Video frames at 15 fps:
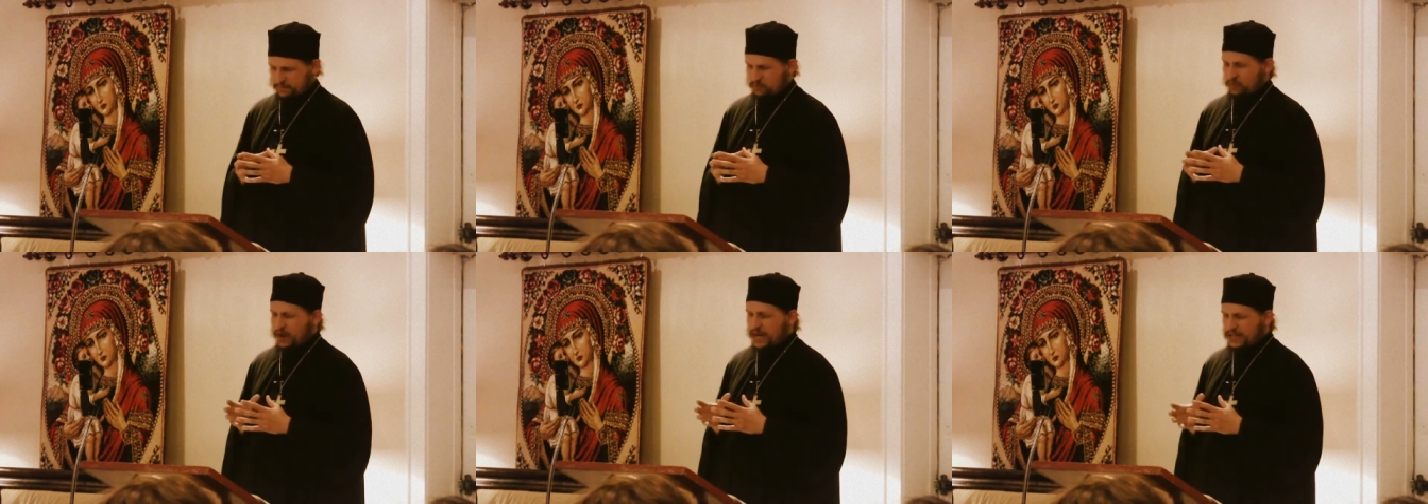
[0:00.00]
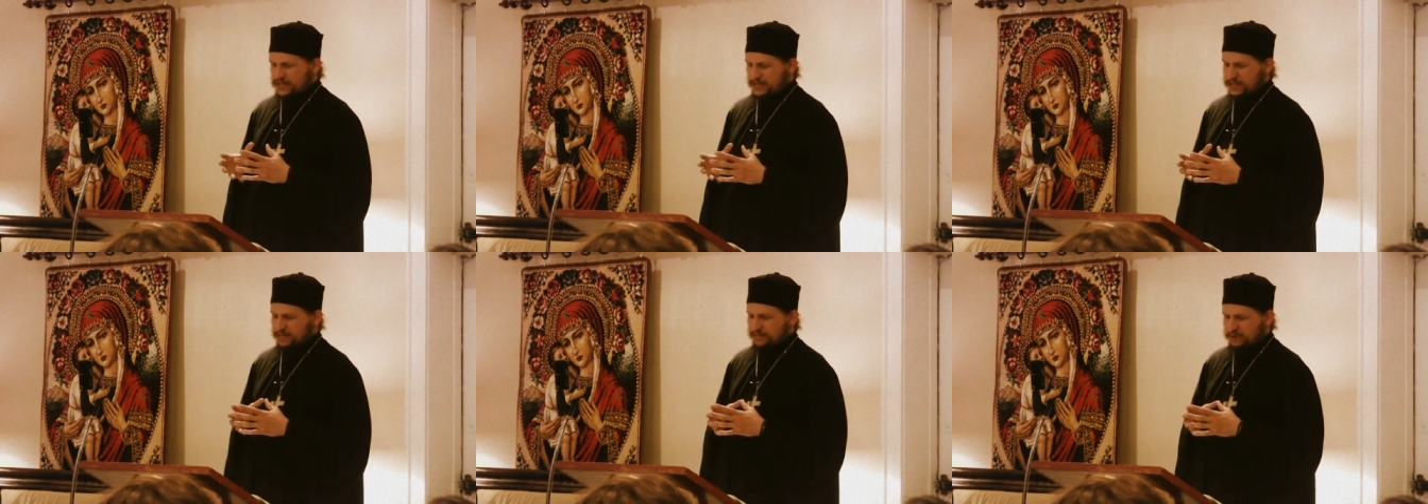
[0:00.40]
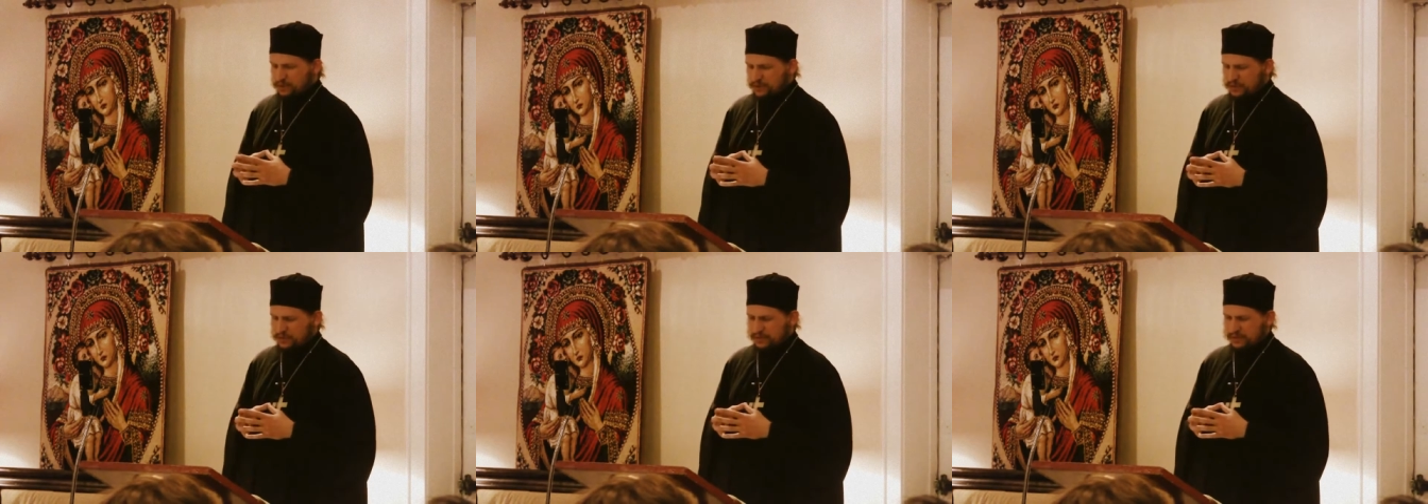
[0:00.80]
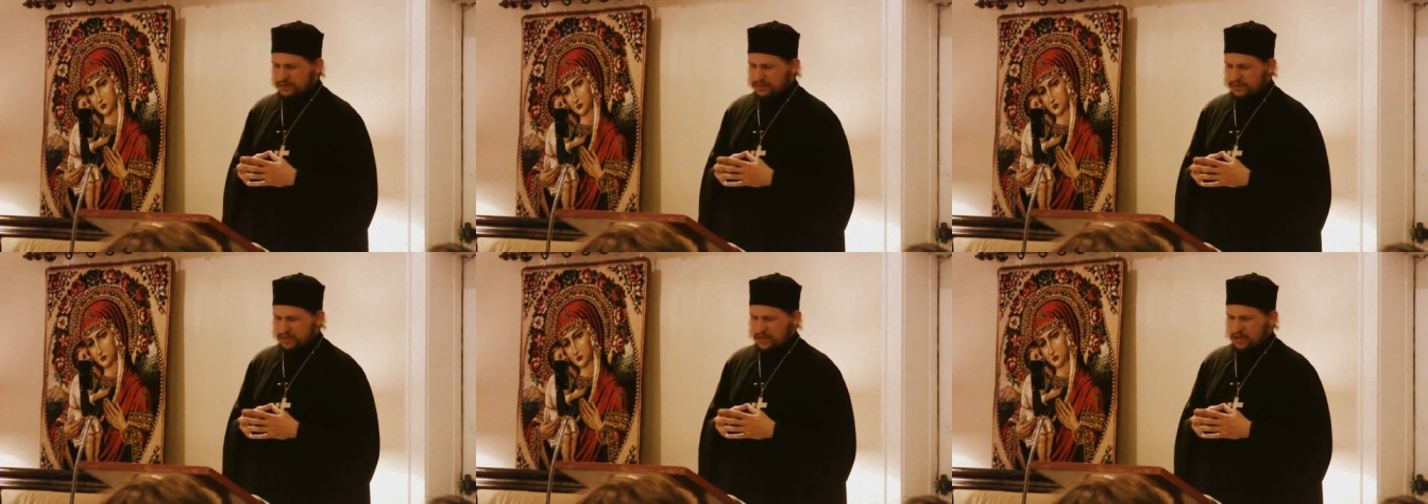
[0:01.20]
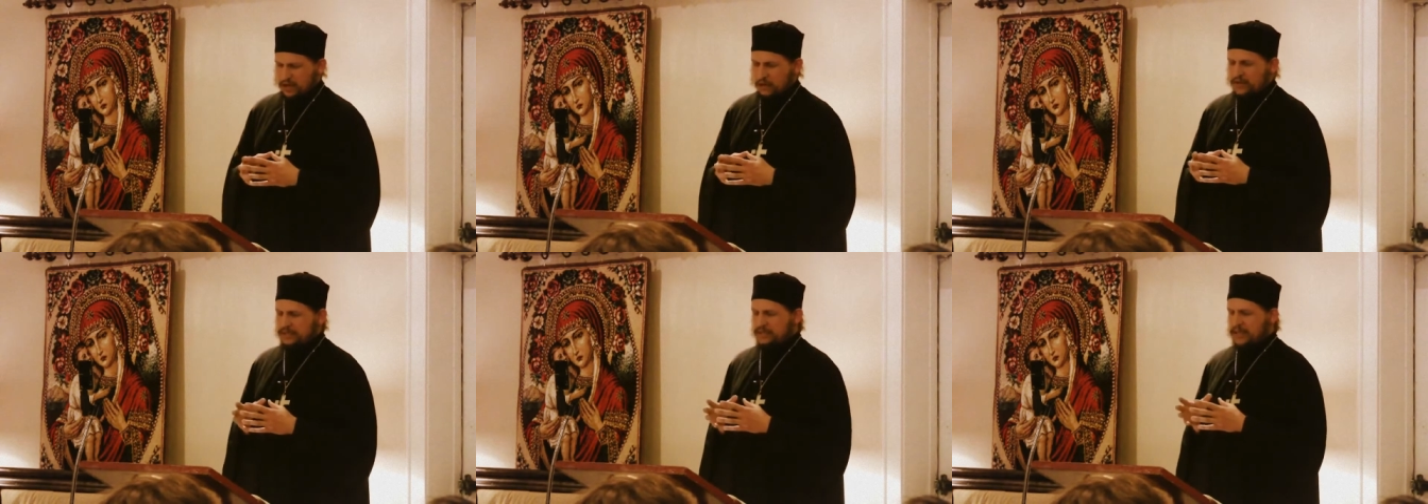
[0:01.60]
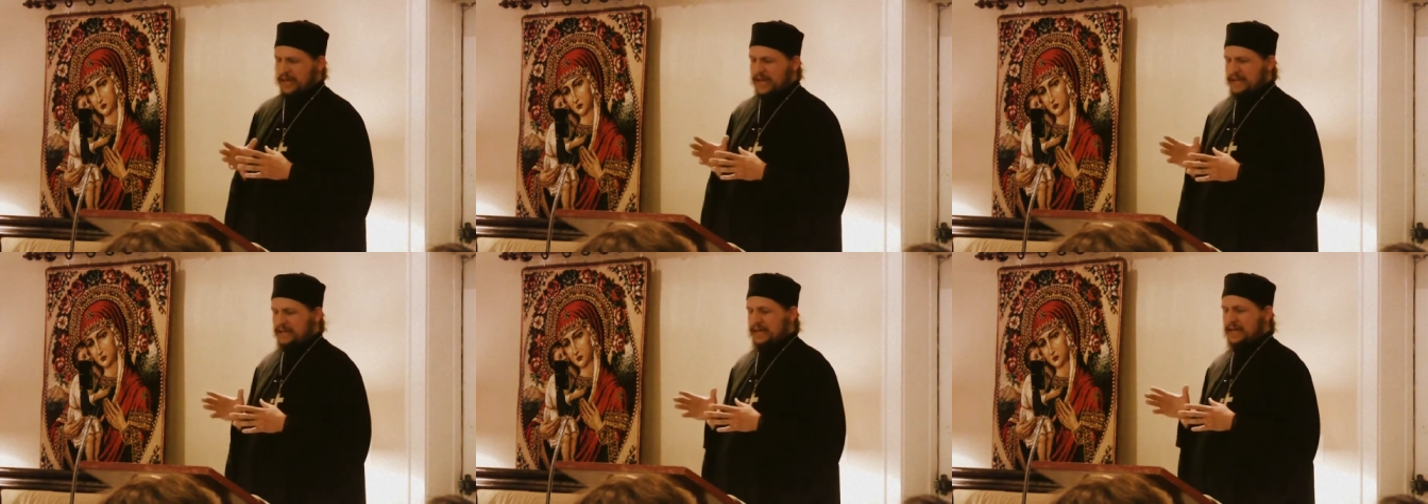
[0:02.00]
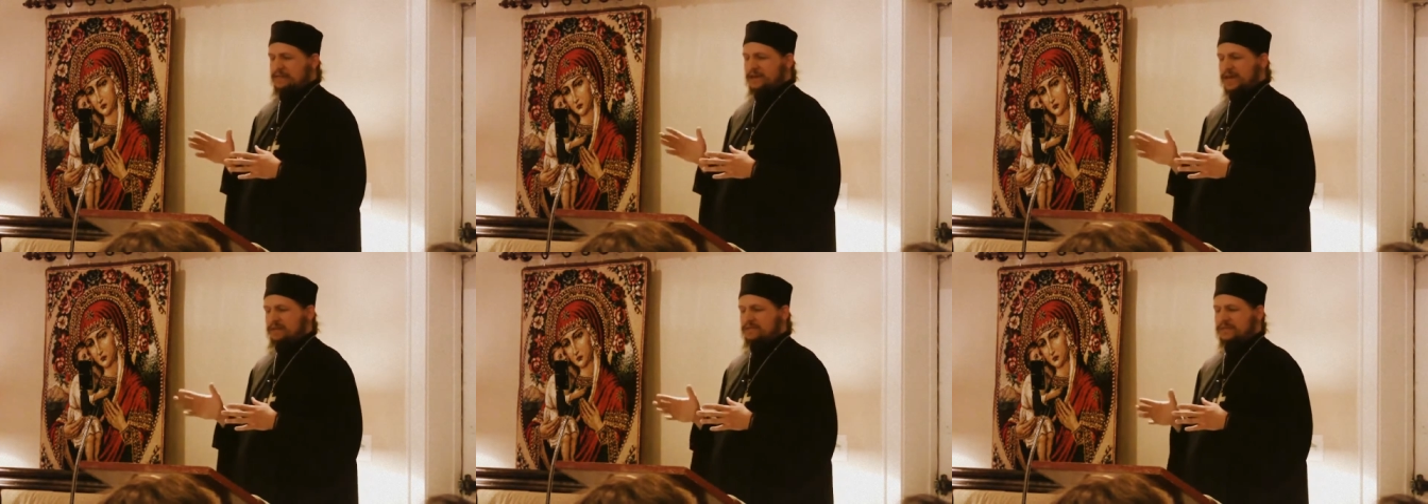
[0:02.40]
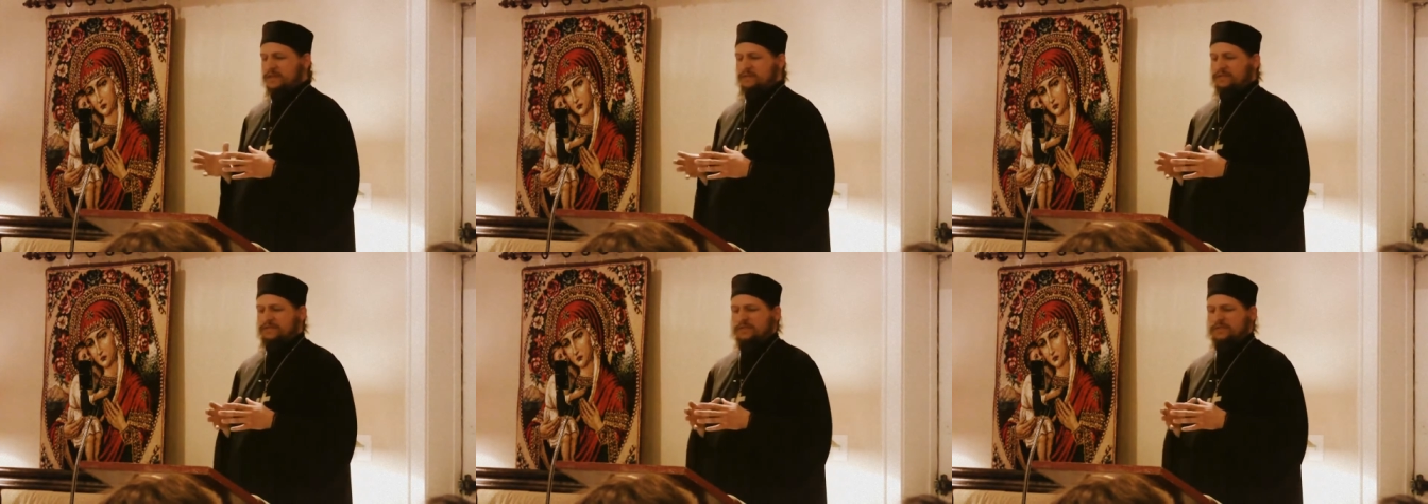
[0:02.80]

righteous and virtuous, who is hated out of envy